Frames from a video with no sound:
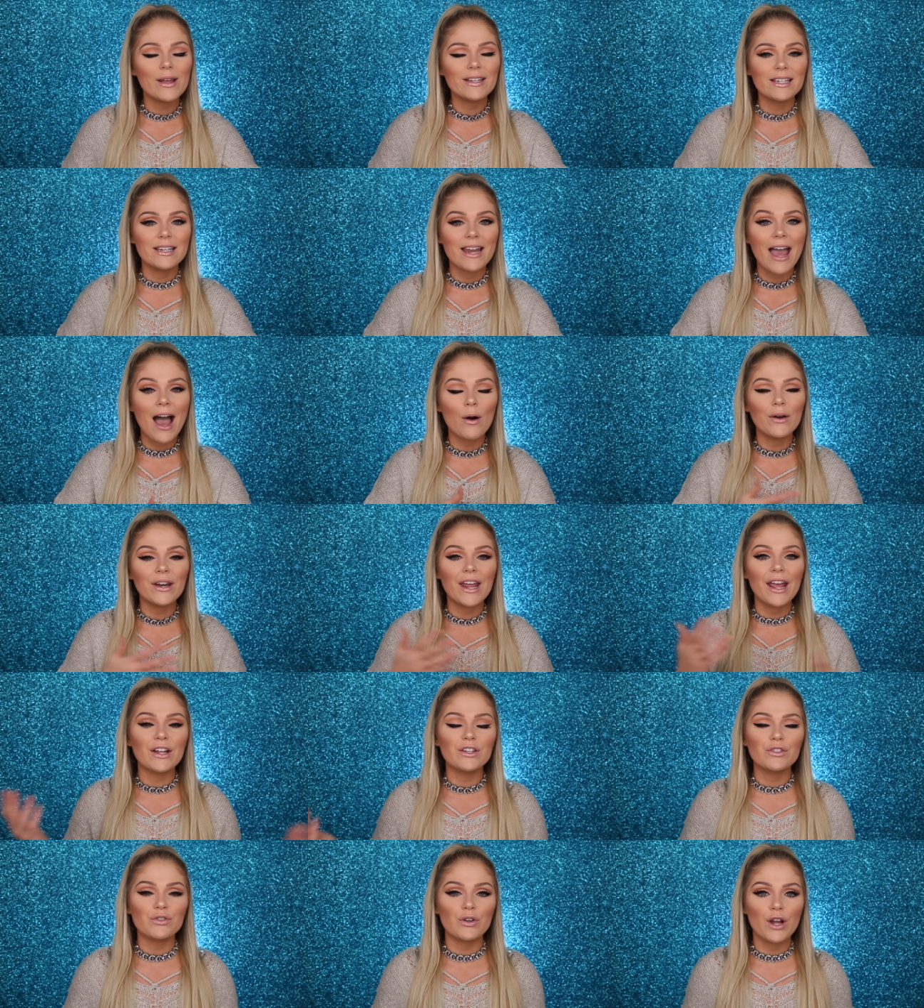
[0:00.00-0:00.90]
the way to now
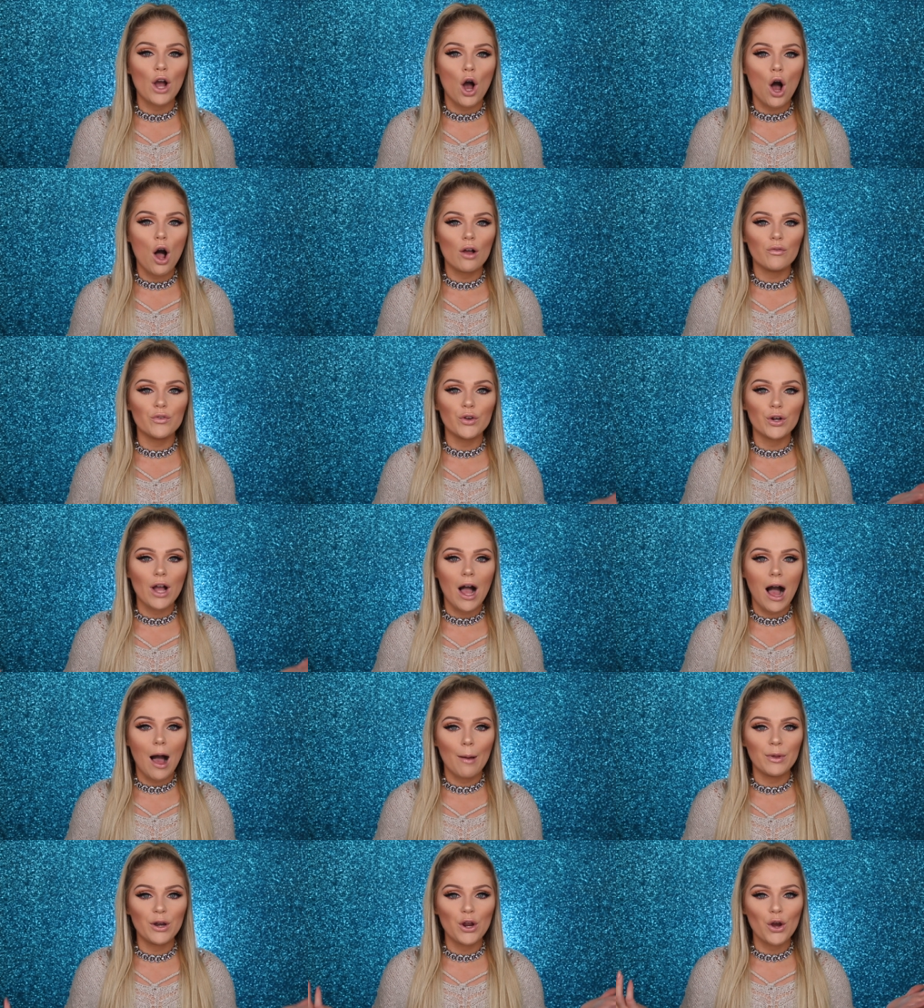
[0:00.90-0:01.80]
and answering all of your
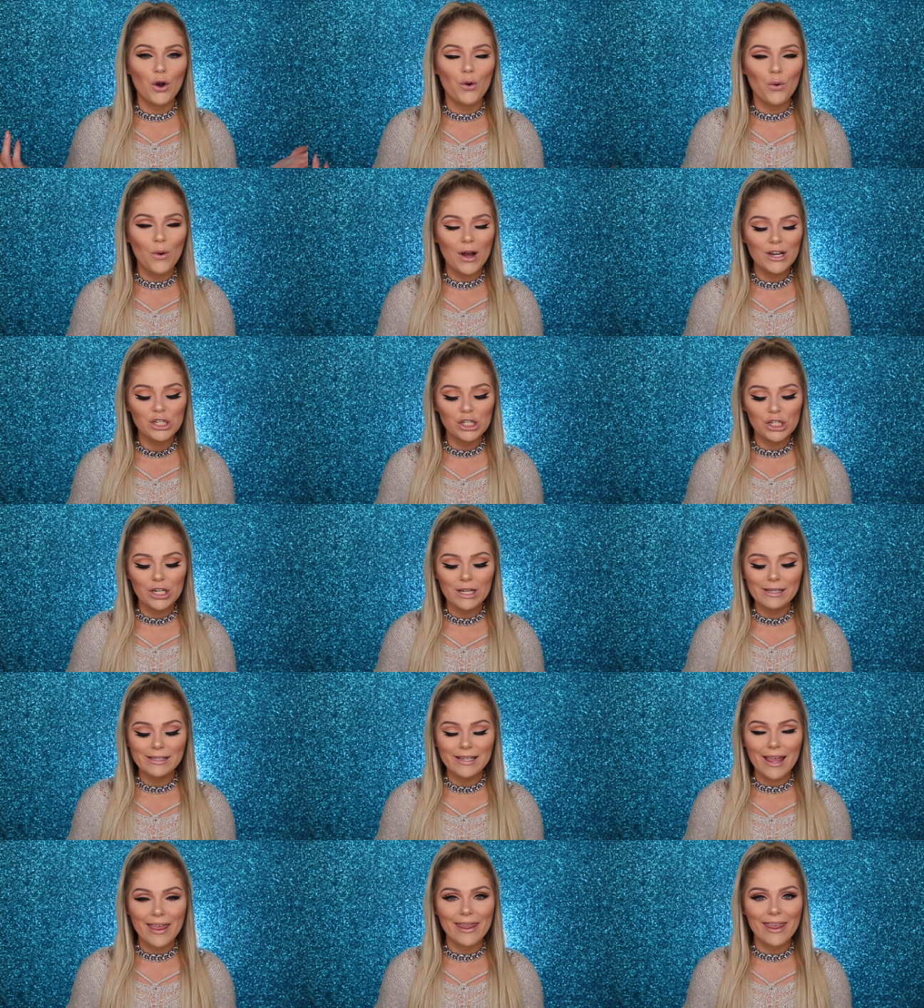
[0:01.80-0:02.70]
common
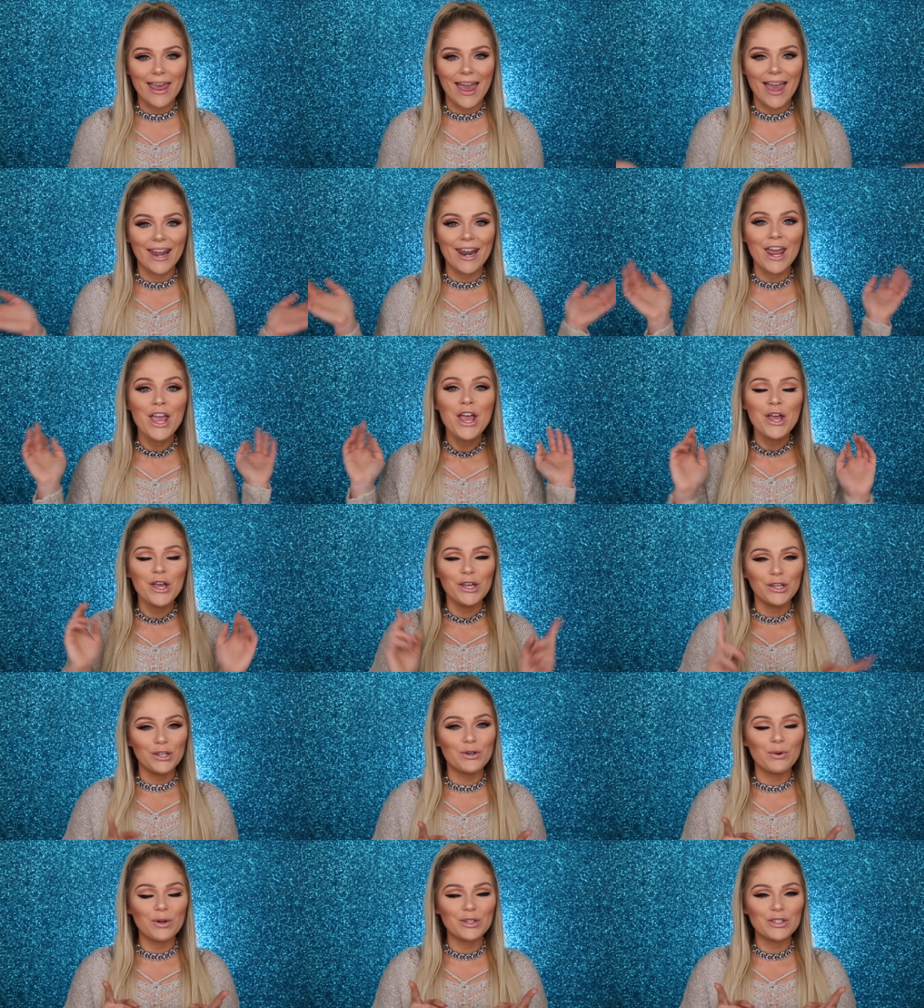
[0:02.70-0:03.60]
questions, then
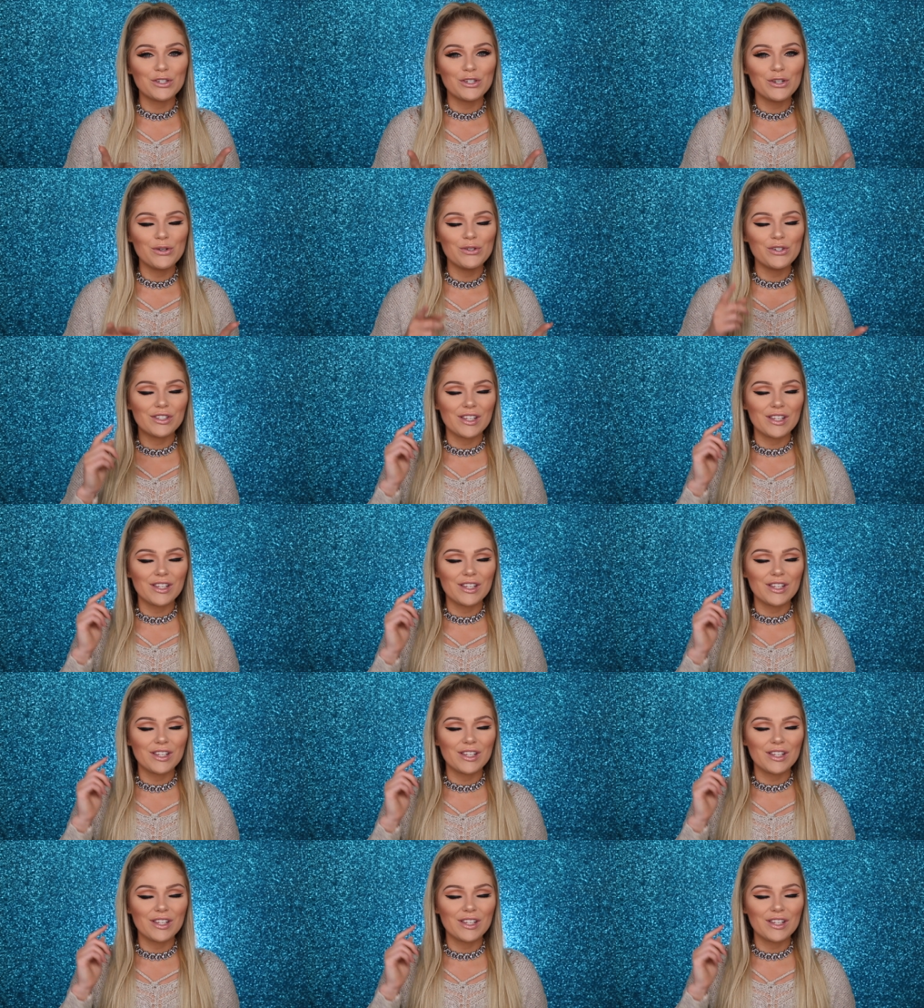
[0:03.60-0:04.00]
you know what to do.